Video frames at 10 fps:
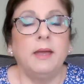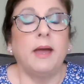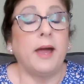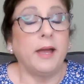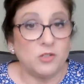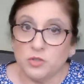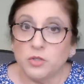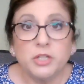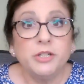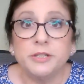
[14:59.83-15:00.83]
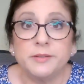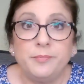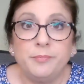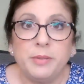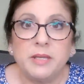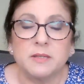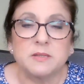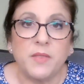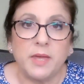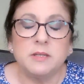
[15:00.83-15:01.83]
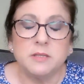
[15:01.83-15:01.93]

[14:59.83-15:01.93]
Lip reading: I sure could, because that is a